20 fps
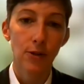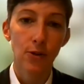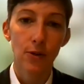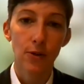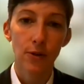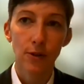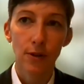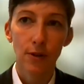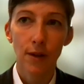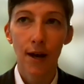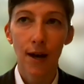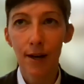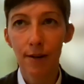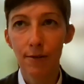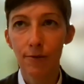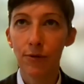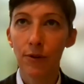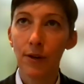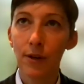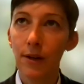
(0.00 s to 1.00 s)
so there's a lot
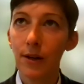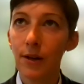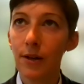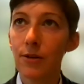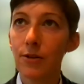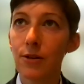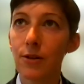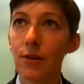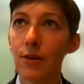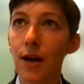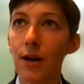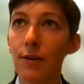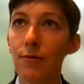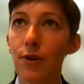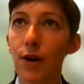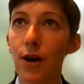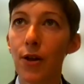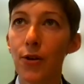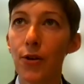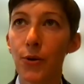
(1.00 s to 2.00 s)
of there's a lot of
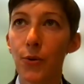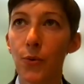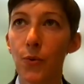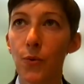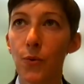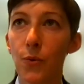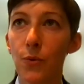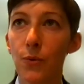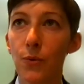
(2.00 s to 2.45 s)
other